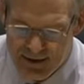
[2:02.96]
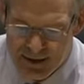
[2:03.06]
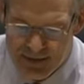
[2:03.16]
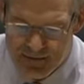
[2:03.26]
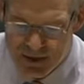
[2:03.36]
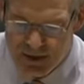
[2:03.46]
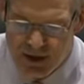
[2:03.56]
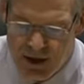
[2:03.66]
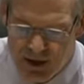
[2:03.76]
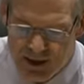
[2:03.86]
that Mr.
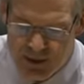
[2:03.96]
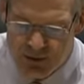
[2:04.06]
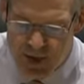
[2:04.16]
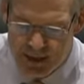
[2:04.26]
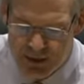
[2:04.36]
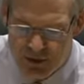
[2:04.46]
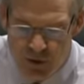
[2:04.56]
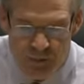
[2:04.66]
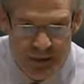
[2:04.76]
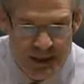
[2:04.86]
Garland is directing to
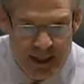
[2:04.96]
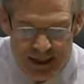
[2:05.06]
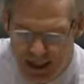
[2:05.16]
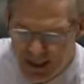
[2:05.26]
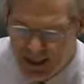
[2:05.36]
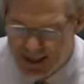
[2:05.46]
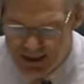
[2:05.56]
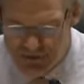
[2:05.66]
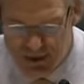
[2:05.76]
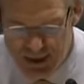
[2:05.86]
open dedicated lines
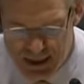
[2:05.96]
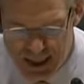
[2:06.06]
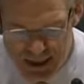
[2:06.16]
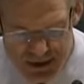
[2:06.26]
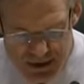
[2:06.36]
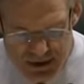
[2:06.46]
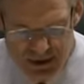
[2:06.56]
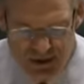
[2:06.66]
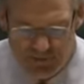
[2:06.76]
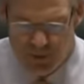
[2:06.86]
of communication
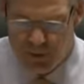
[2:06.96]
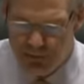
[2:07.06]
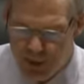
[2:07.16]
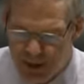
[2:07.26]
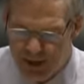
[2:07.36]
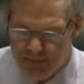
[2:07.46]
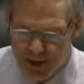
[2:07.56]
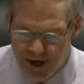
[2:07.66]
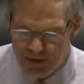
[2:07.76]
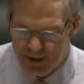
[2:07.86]
for reporting on
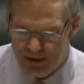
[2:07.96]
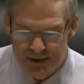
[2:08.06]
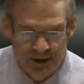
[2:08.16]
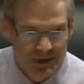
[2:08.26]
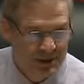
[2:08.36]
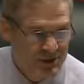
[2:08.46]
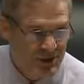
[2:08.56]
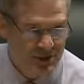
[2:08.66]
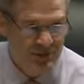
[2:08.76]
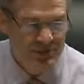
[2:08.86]
parents
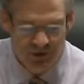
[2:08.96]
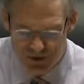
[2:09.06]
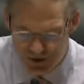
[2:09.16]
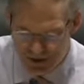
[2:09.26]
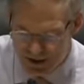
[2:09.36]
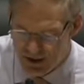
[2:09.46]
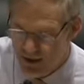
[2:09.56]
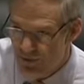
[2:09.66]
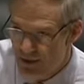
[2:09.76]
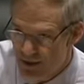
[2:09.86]
just a few years
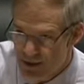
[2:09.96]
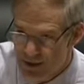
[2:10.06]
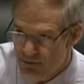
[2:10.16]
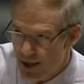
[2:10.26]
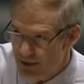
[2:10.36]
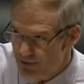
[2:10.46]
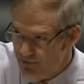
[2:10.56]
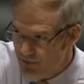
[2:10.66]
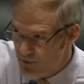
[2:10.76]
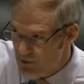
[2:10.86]
ago spied on
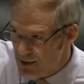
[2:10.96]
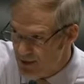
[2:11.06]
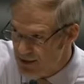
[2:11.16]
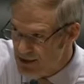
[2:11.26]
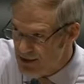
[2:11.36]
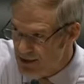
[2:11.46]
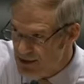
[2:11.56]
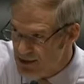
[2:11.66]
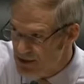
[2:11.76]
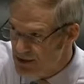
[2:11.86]
four American
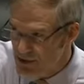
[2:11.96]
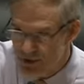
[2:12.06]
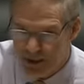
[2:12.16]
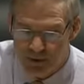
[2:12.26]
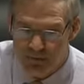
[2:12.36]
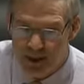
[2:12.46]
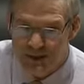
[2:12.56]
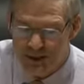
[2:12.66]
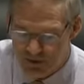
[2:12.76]
citizens associated with President